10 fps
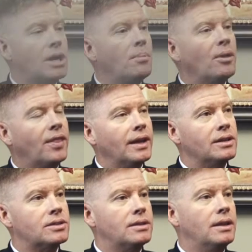a couple
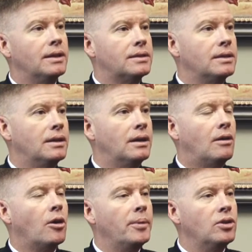things that
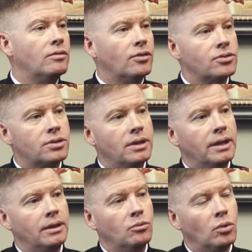uh, Army
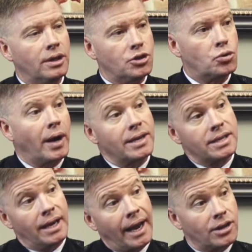University will
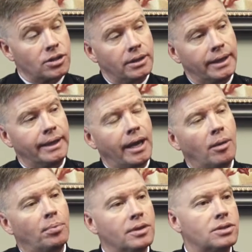address and actually
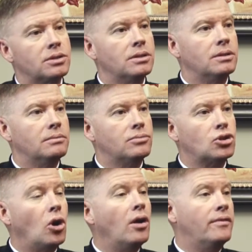help us uh,
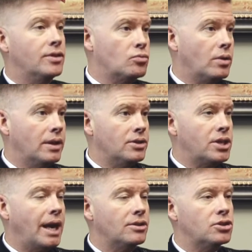solve as one of the
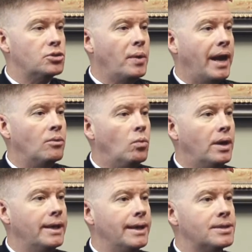challenges we had.
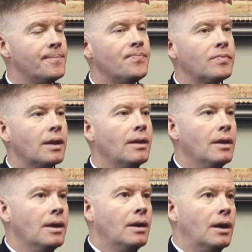One is
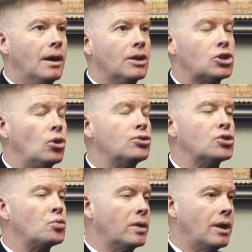uh,
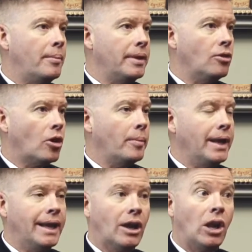soldiers would come in the Army
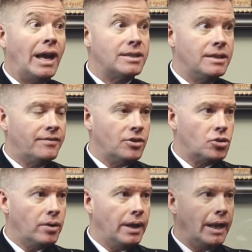and get lots of different
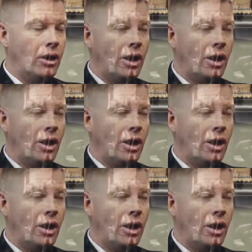training,